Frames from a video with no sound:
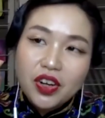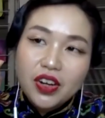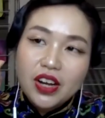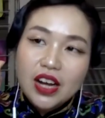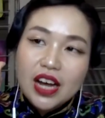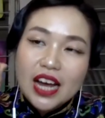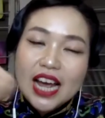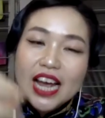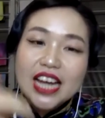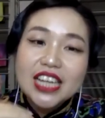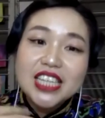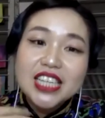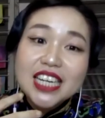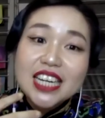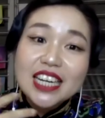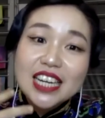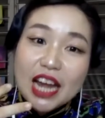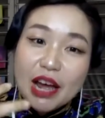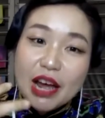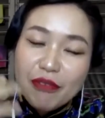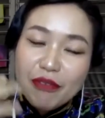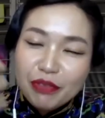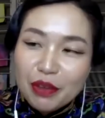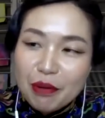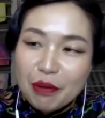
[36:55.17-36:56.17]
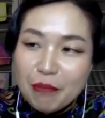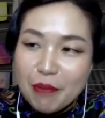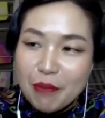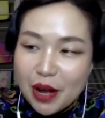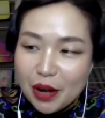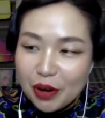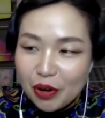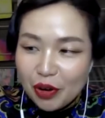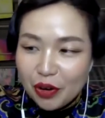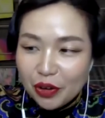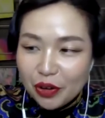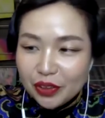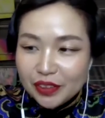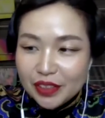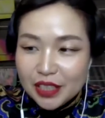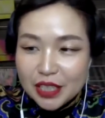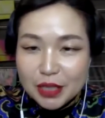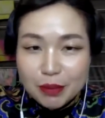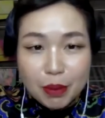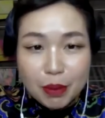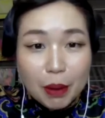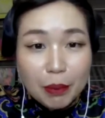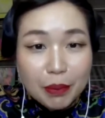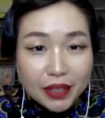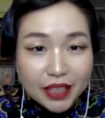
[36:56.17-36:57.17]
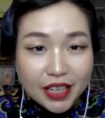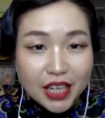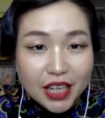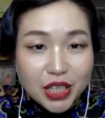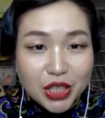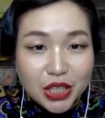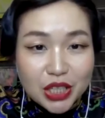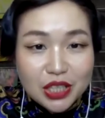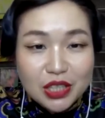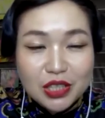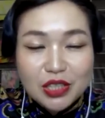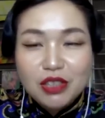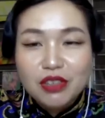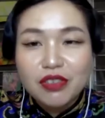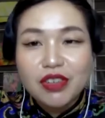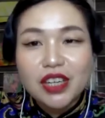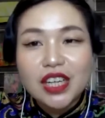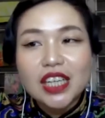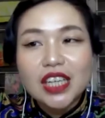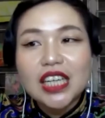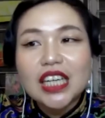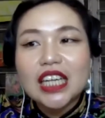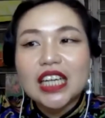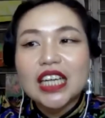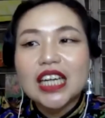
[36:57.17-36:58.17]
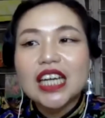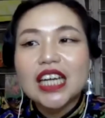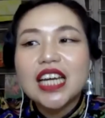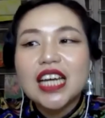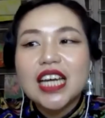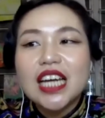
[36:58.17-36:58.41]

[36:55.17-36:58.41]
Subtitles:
I actually left the mark on these publications already,